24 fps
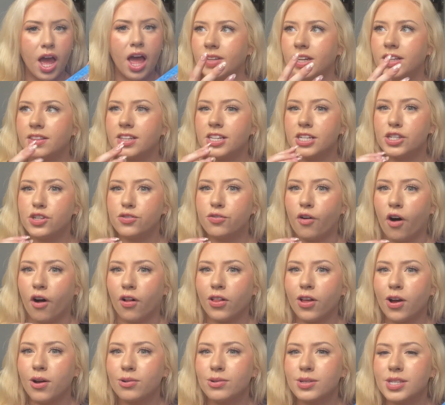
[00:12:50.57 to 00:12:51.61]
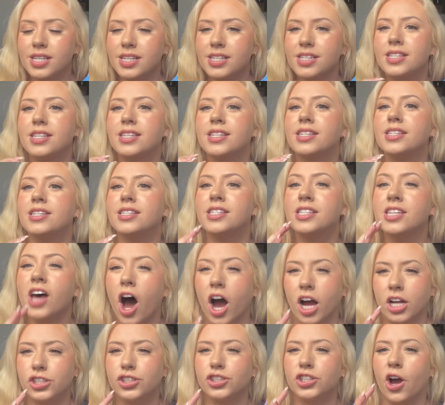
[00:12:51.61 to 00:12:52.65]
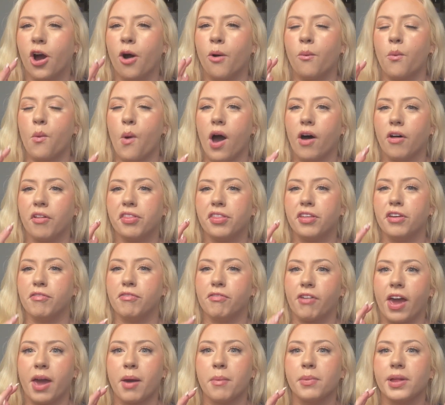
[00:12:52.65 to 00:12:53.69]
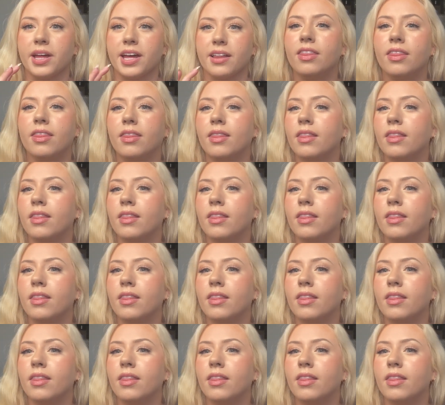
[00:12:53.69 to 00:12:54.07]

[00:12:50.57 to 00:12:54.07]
This follows such a wealthy family.